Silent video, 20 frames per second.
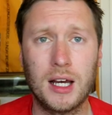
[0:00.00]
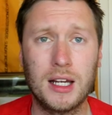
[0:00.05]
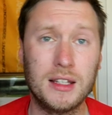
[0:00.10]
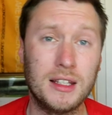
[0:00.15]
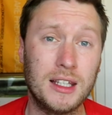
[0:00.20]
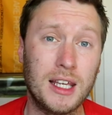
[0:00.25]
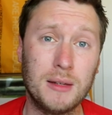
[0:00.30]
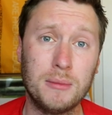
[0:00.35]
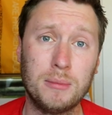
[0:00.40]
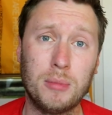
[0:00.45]
And
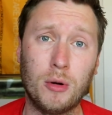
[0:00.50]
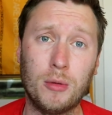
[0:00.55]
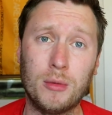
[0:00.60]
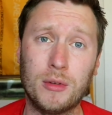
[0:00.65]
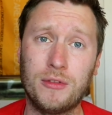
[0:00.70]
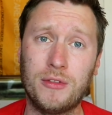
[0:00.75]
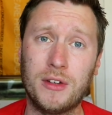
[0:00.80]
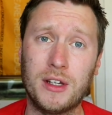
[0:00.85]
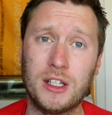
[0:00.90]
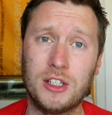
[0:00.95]
in the end,
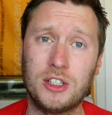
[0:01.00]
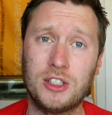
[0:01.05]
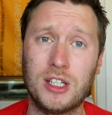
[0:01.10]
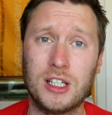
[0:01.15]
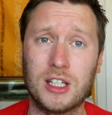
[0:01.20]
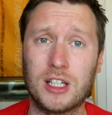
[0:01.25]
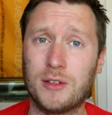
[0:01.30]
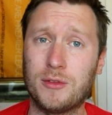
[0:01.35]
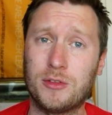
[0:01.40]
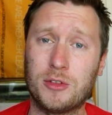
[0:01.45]
Bournemouth finished
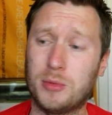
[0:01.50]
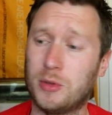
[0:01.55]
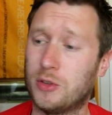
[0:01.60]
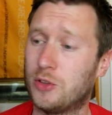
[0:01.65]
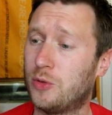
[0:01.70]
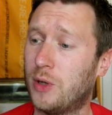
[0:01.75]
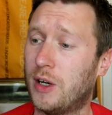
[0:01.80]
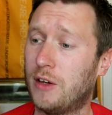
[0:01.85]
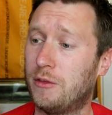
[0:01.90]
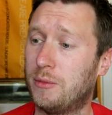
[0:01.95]
in a comfortable
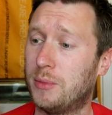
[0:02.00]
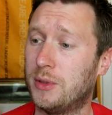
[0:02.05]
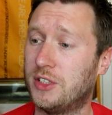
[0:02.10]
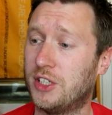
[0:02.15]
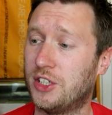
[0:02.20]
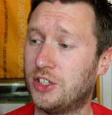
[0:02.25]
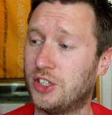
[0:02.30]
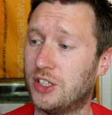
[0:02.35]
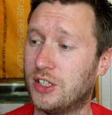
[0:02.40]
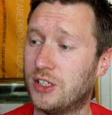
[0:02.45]
12th
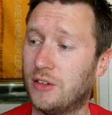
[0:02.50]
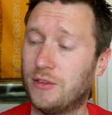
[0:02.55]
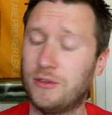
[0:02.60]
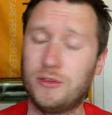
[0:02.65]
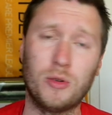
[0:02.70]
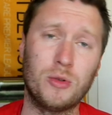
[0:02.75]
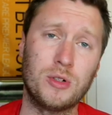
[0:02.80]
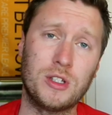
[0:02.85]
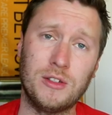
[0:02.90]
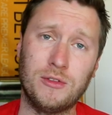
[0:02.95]
position on
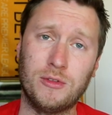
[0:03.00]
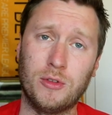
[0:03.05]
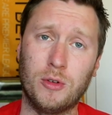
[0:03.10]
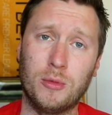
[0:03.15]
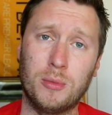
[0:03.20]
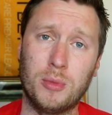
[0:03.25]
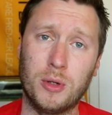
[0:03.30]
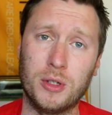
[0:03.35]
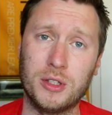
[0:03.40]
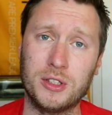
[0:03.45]

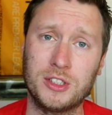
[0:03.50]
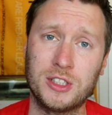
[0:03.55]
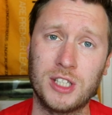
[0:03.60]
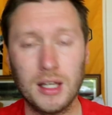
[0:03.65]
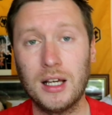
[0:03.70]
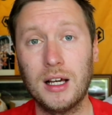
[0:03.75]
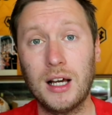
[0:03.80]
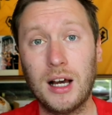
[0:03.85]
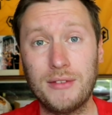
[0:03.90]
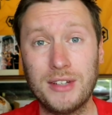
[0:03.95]
44 points.
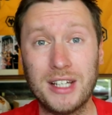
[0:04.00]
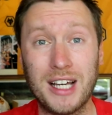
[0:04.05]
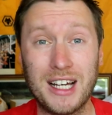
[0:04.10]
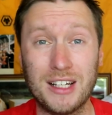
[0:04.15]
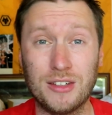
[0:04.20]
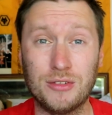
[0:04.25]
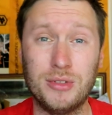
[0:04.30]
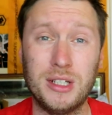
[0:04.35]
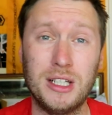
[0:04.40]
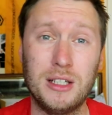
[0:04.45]
Having
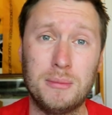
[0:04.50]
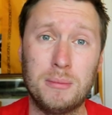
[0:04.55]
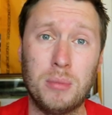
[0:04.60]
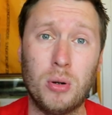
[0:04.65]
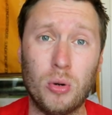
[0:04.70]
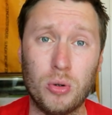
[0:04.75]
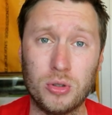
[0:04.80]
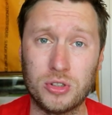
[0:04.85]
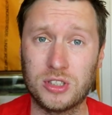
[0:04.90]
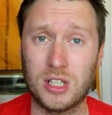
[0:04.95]
had a really
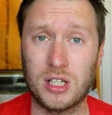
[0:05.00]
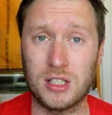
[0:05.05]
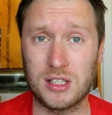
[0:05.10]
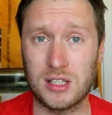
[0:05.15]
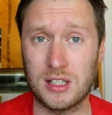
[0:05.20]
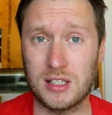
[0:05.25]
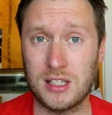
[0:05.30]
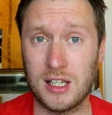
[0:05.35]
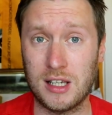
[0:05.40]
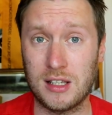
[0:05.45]
poor start
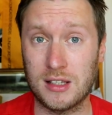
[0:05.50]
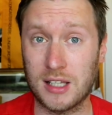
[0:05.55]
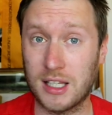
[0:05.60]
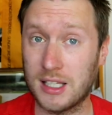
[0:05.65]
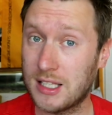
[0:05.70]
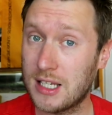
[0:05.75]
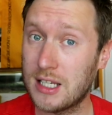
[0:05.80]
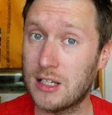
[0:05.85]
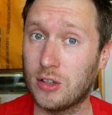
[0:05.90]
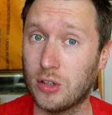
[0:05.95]
to the season,
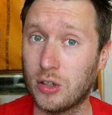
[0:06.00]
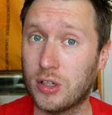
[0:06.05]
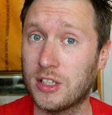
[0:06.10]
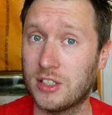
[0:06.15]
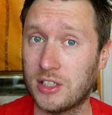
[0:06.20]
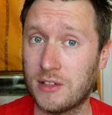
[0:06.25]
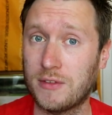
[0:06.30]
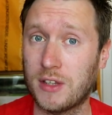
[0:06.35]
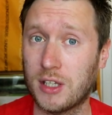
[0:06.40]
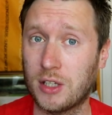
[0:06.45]
they did look
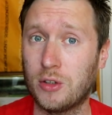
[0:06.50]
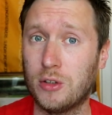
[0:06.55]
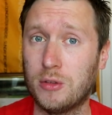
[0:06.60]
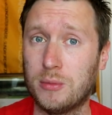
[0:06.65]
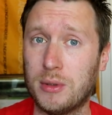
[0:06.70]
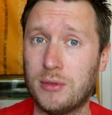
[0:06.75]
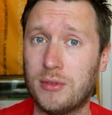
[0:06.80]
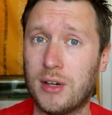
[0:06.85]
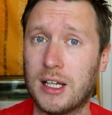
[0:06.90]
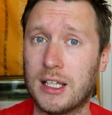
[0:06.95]
as if they
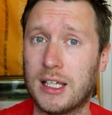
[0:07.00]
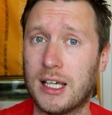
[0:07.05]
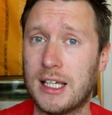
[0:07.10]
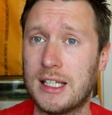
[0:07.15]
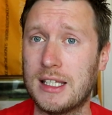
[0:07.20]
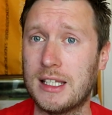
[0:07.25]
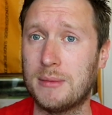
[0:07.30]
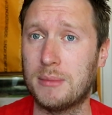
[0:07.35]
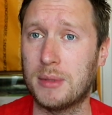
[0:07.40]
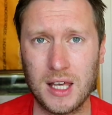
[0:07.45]
could be
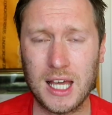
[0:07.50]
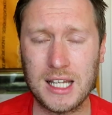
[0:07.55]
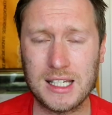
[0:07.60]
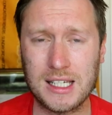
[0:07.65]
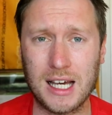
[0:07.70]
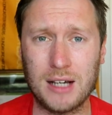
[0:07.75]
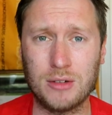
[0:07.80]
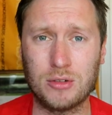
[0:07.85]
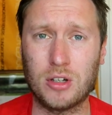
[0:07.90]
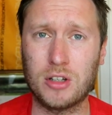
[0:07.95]
relegated.
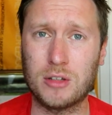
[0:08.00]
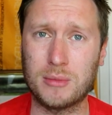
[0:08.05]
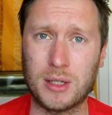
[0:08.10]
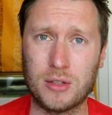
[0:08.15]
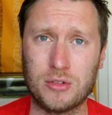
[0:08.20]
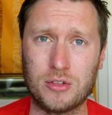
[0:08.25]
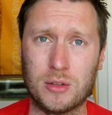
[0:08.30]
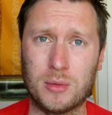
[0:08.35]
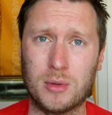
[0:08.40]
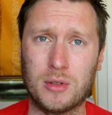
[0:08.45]
Eddie Howe got
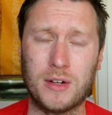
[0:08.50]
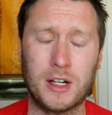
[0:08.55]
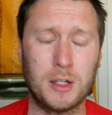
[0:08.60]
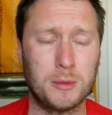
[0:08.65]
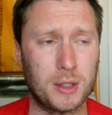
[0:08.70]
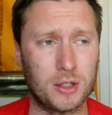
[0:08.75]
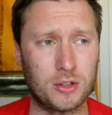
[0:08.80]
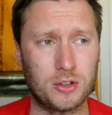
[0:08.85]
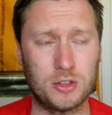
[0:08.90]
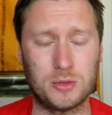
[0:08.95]
them out of trouble
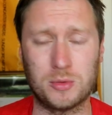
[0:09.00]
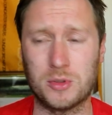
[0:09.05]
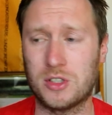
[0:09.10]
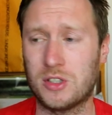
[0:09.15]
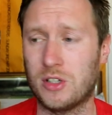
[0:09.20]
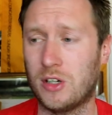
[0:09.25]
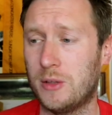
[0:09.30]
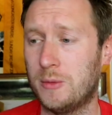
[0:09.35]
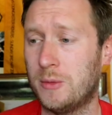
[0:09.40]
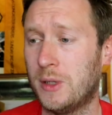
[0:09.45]
around about
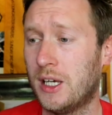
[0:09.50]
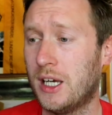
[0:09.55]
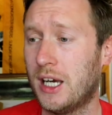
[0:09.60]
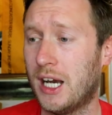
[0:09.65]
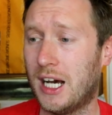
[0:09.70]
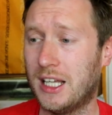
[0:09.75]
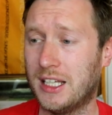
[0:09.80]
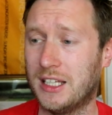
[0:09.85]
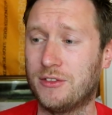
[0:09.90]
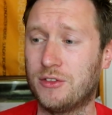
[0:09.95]
Christmas time,
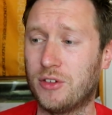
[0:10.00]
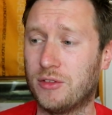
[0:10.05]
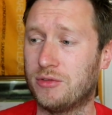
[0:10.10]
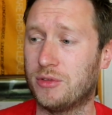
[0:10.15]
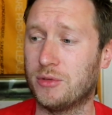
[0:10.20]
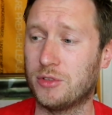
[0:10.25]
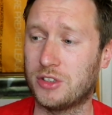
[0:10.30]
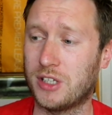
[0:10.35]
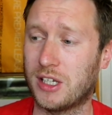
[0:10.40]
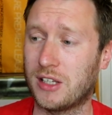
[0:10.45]
and they've
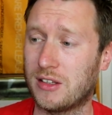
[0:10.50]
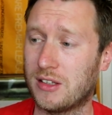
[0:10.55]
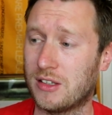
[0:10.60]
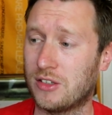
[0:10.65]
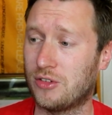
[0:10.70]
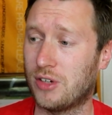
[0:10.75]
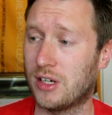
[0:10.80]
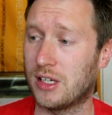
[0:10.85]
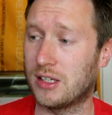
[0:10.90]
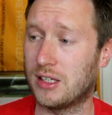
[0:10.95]
gone from
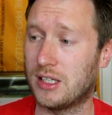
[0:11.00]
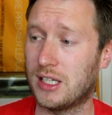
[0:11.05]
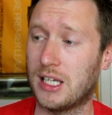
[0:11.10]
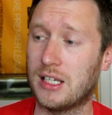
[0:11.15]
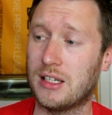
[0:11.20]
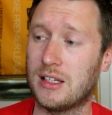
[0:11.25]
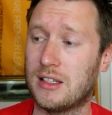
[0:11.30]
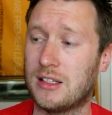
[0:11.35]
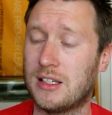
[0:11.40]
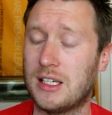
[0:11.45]
strength to strength at
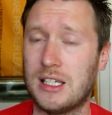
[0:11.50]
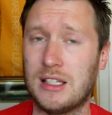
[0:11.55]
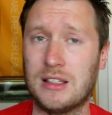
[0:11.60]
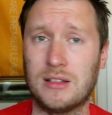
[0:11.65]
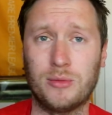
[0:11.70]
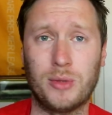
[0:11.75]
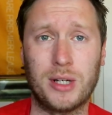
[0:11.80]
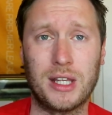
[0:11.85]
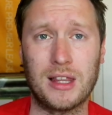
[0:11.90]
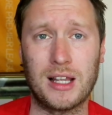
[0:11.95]
the end of the
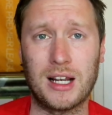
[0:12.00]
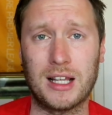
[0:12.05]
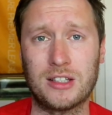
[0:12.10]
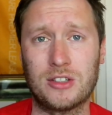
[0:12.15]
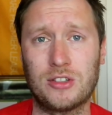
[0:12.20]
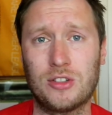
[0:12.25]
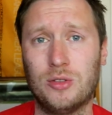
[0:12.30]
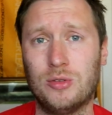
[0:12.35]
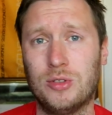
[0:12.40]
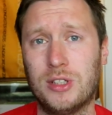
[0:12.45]
season, winning
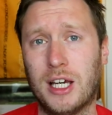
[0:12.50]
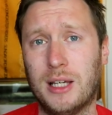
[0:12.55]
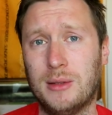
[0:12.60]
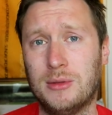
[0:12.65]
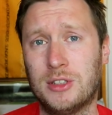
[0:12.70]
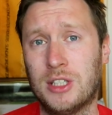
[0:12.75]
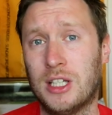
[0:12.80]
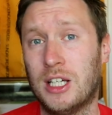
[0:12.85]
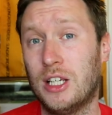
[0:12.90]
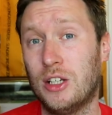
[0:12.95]
the last two
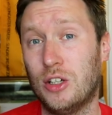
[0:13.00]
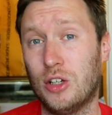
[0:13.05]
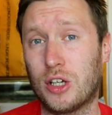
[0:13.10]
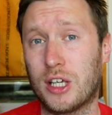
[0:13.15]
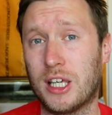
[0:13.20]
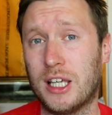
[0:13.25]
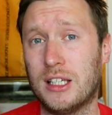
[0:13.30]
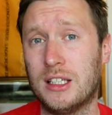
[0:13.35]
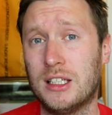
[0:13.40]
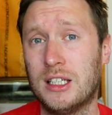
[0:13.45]
games,
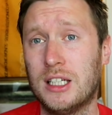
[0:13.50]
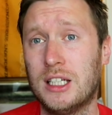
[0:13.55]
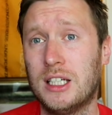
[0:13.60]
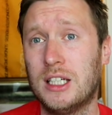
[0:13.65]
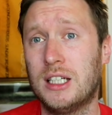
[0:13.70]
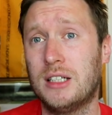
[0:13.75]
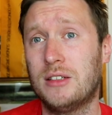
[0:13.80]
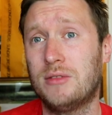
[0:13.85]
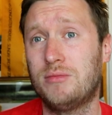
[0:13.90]
looking